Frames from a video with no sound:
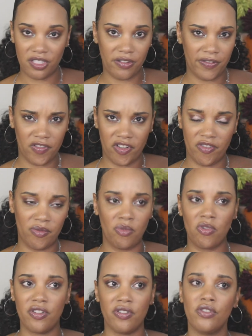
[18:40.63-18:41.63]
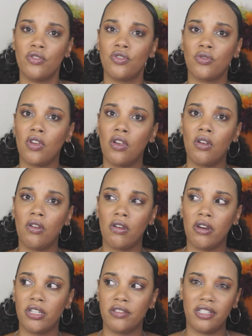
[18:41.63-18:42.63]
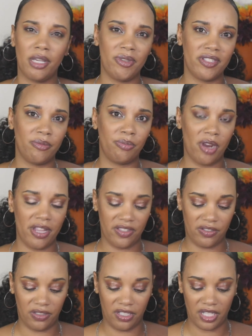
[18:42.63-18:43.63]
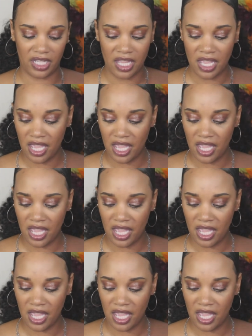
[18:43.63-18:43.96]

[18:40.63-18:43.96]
so for a more neutral or a dub as a bronzer look,